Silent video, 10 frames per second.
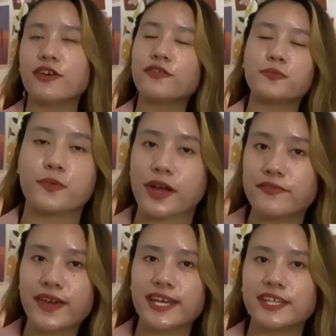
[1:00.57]
of
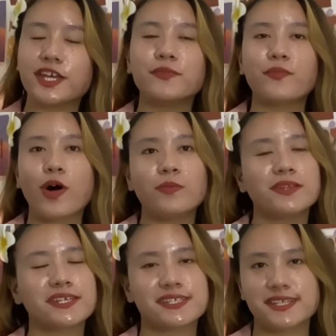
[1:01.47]
private and
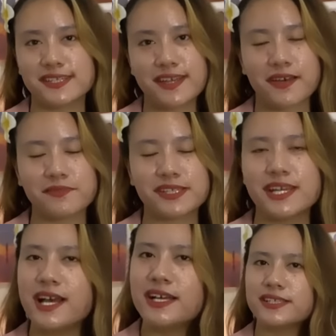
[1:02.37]
public systems.
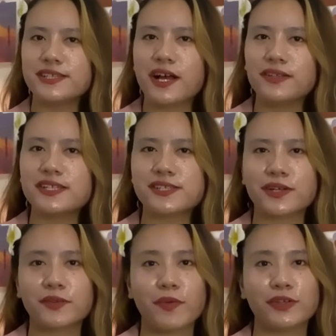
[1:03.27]
So now let's talk
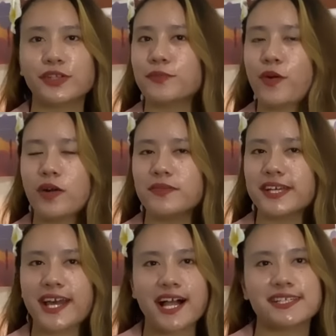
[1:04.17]
about the public
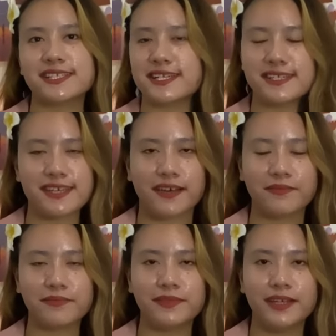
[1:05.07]
health
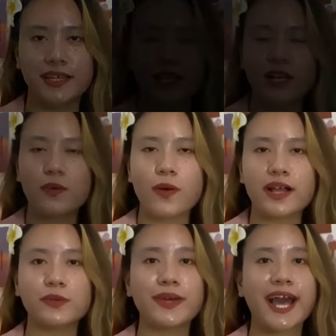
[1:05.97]
system.
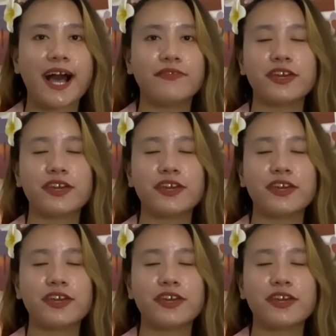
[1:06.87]
Well, we have